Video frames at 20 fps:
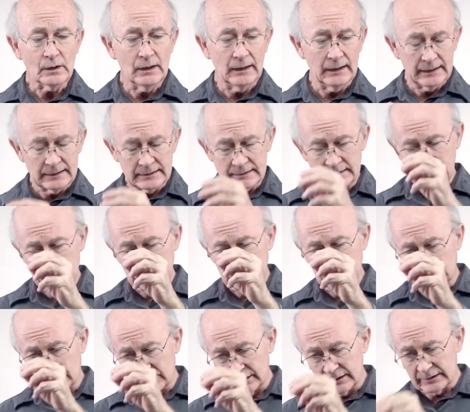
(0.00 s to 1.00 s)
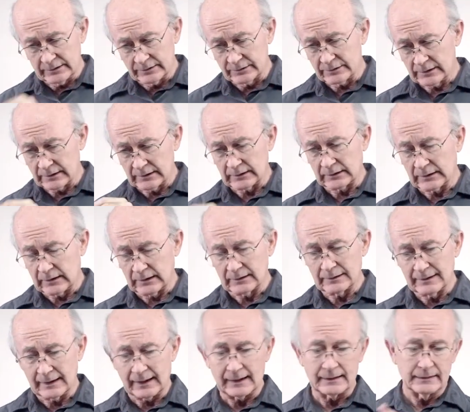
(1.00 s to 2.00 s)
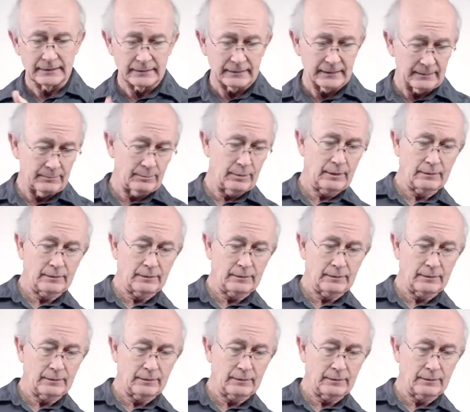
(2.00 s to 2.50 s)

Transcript: and uh, she is uh, contacted, and